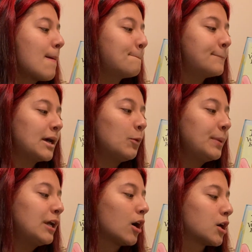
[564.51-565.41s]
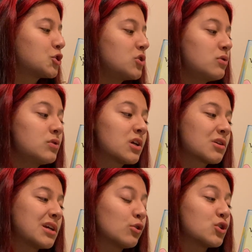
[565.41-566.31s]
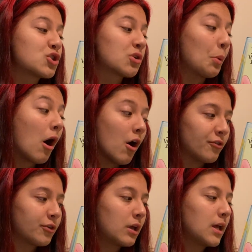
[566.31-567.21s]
Male peacocks use their tail to show off.